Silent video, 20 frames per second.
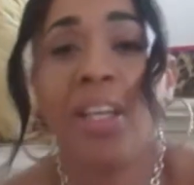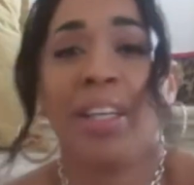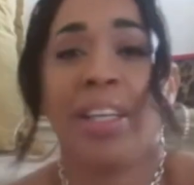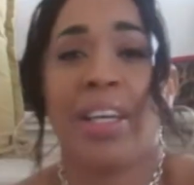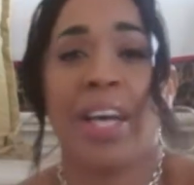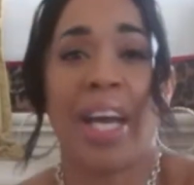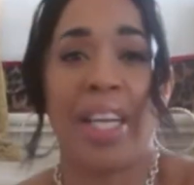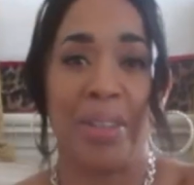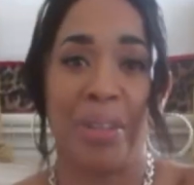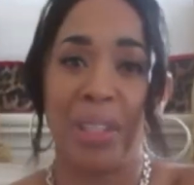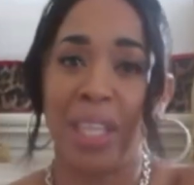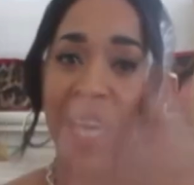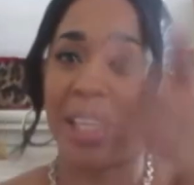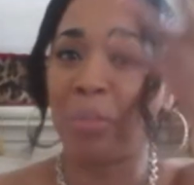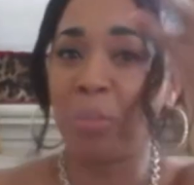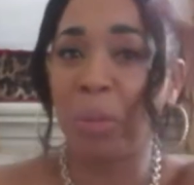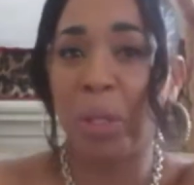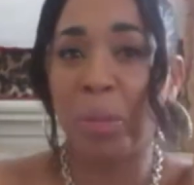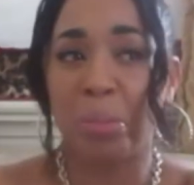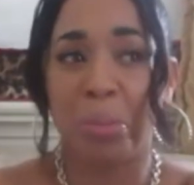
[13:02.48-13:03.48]
I know a lot
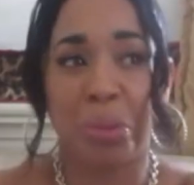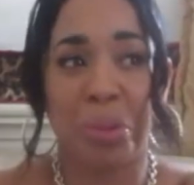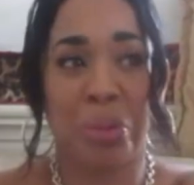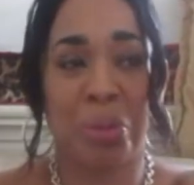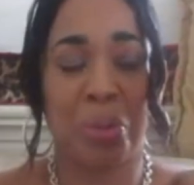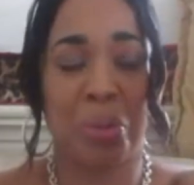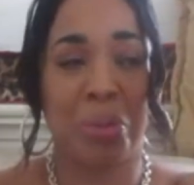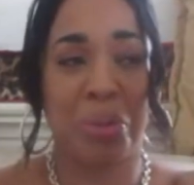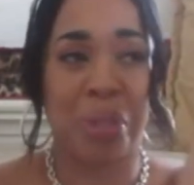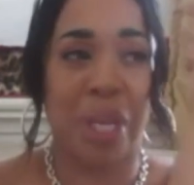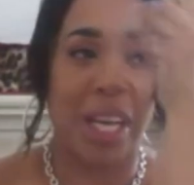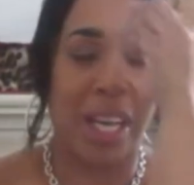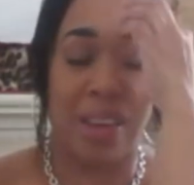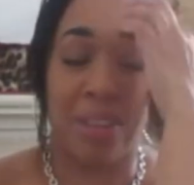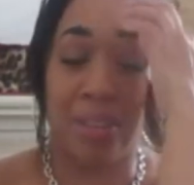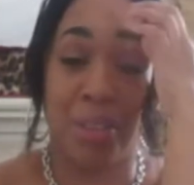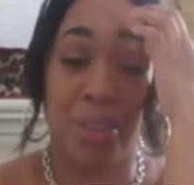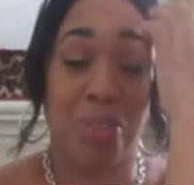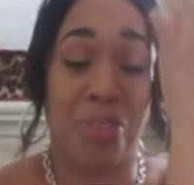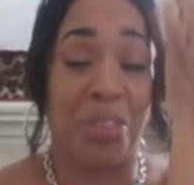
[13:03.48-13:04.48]
of people, I
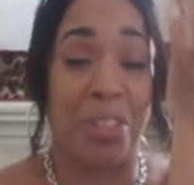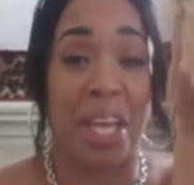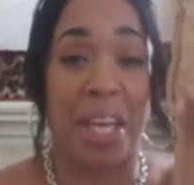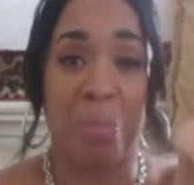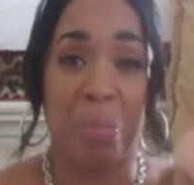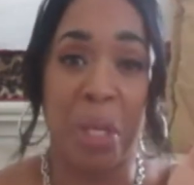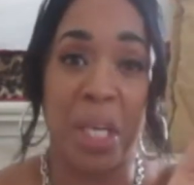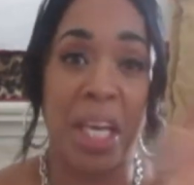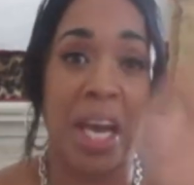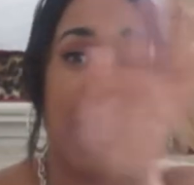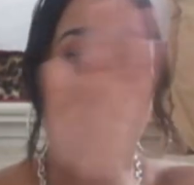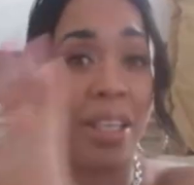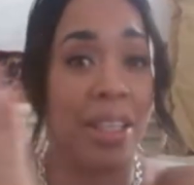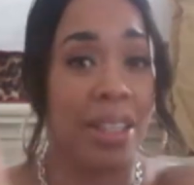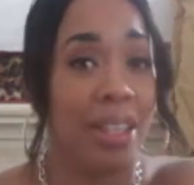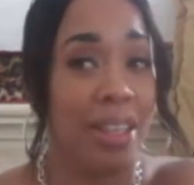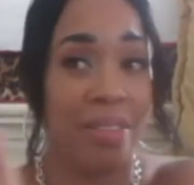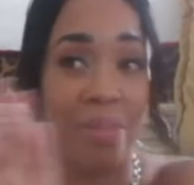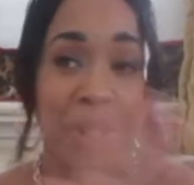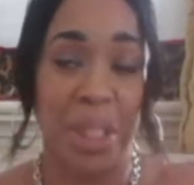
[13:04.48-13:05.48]
don't know if you like me, I
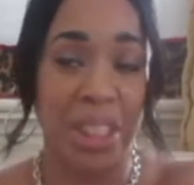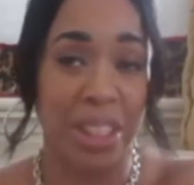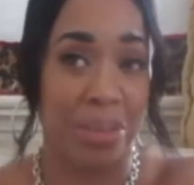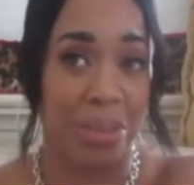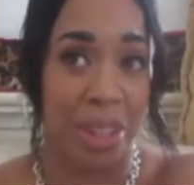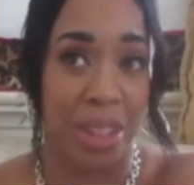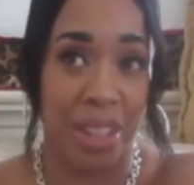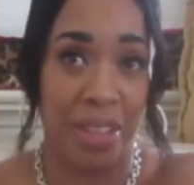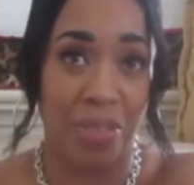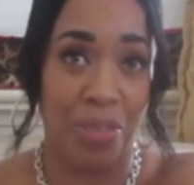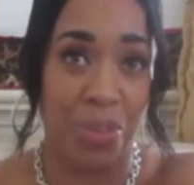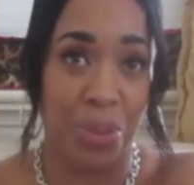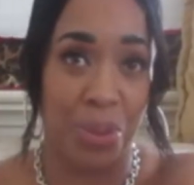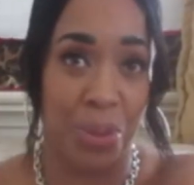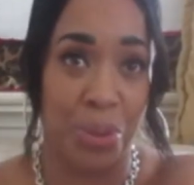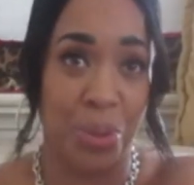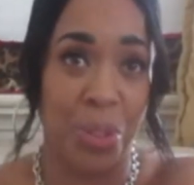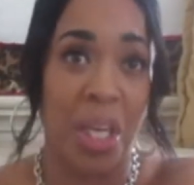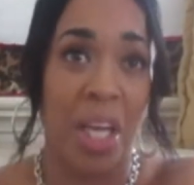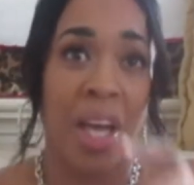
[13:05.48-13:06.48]
love me some
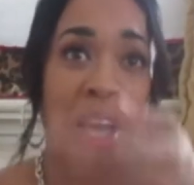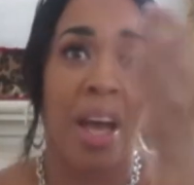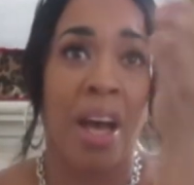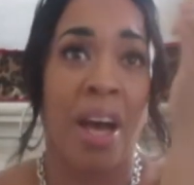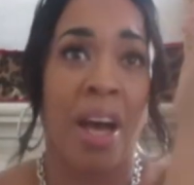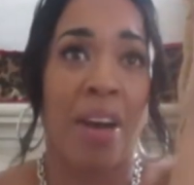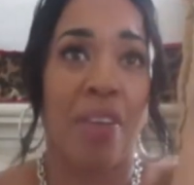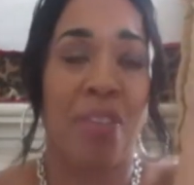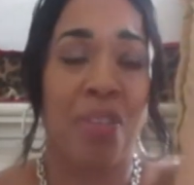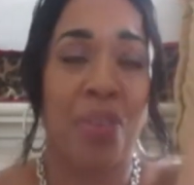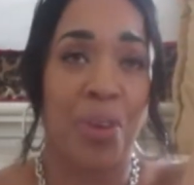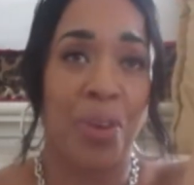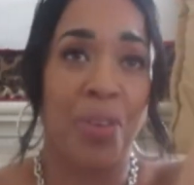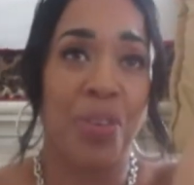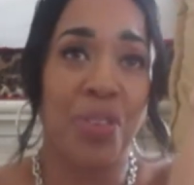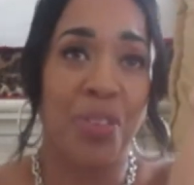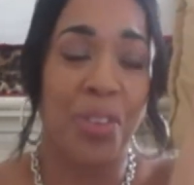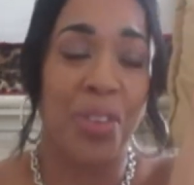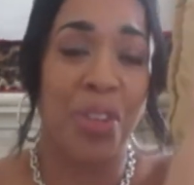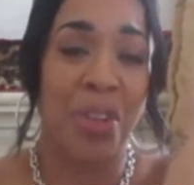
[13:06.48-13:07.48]
seafood.
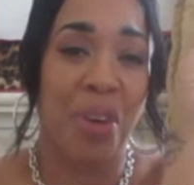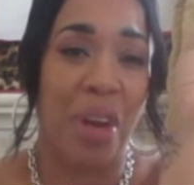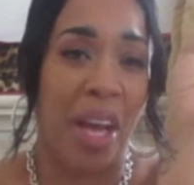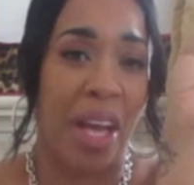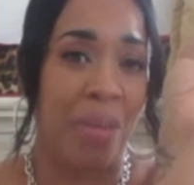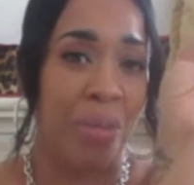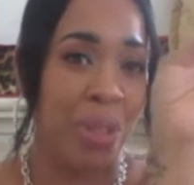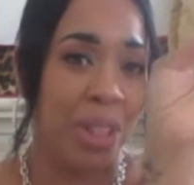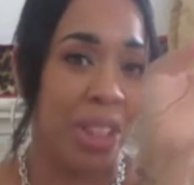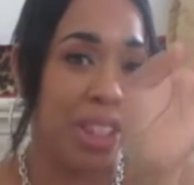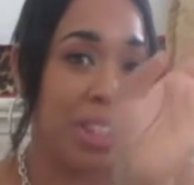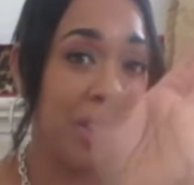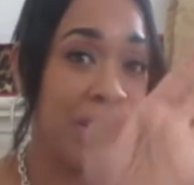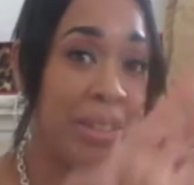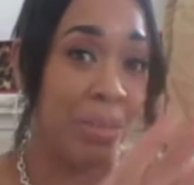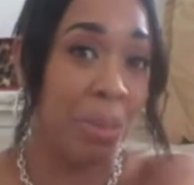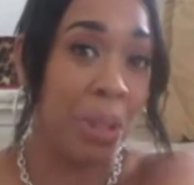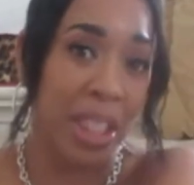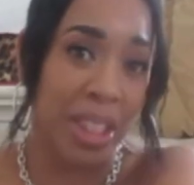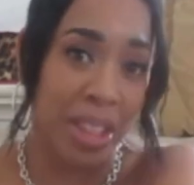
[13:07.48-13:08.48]
404 Crab is a
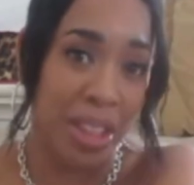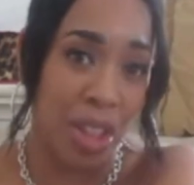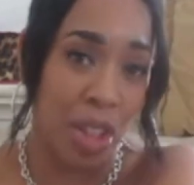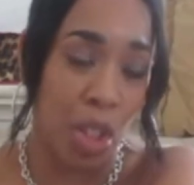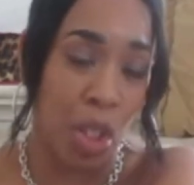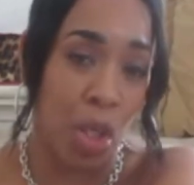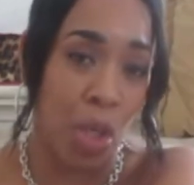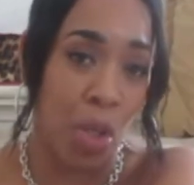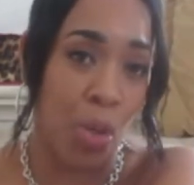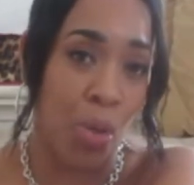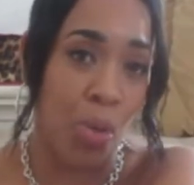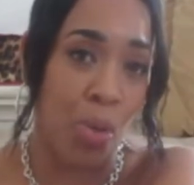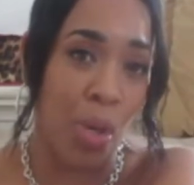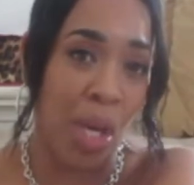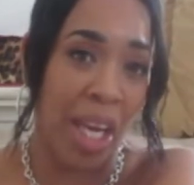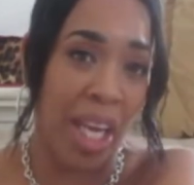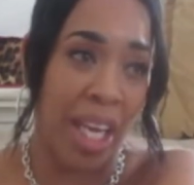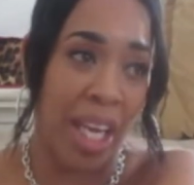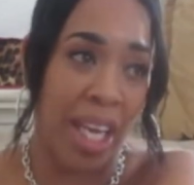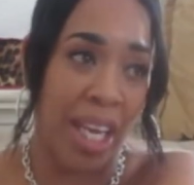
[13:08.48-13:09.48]
good place to go
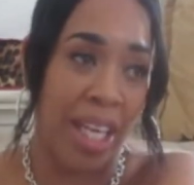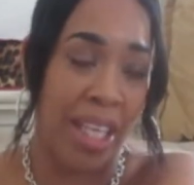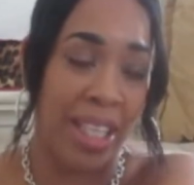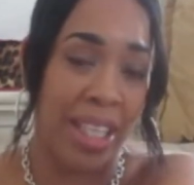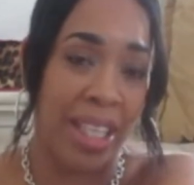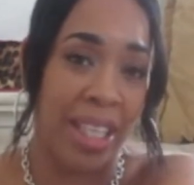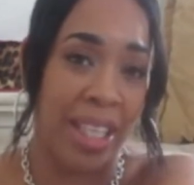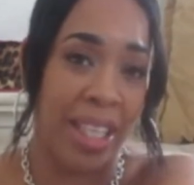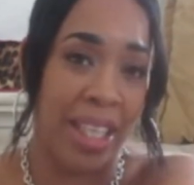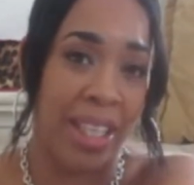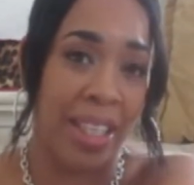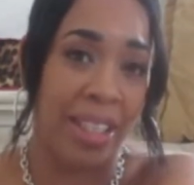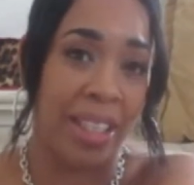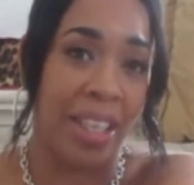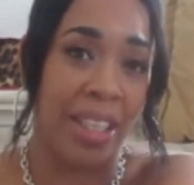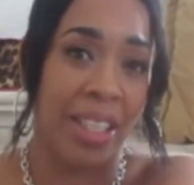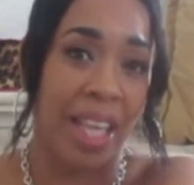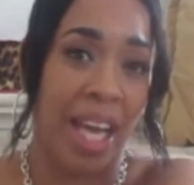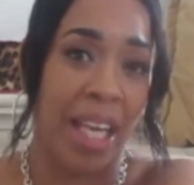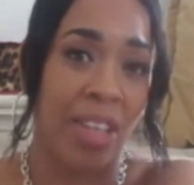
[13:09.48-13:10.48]
and get
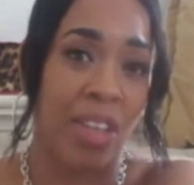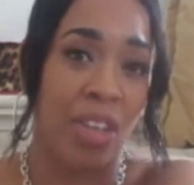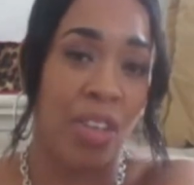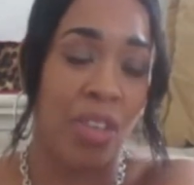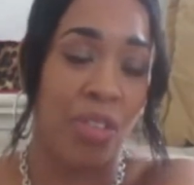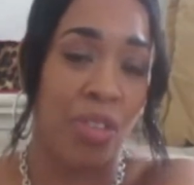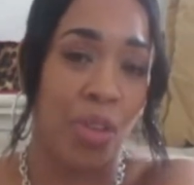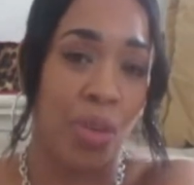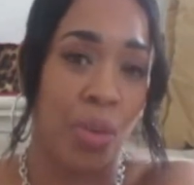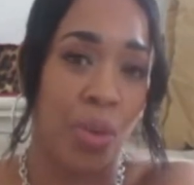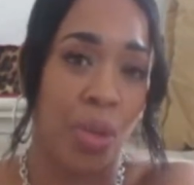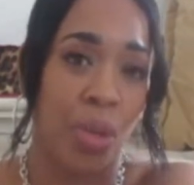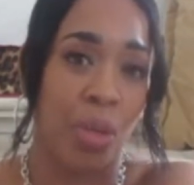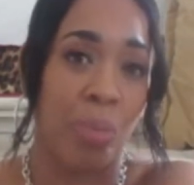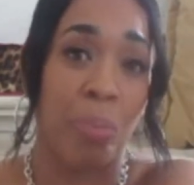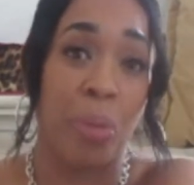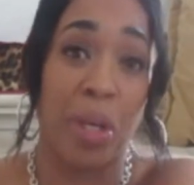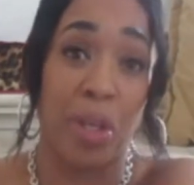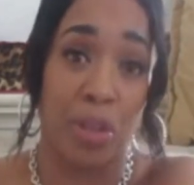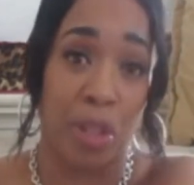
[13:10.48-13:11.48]
a lot of your
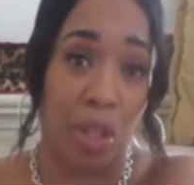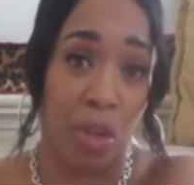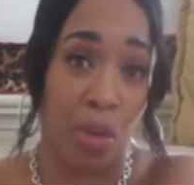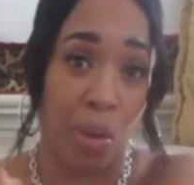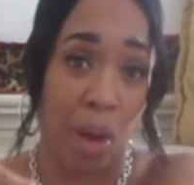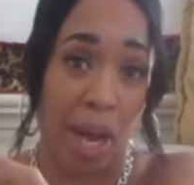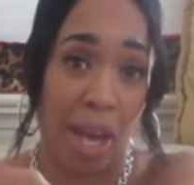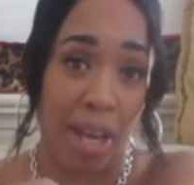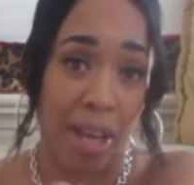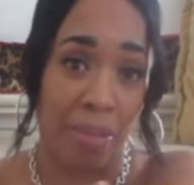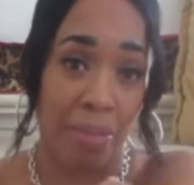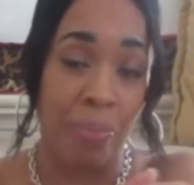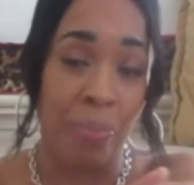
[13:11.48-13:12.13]
Maryland crab.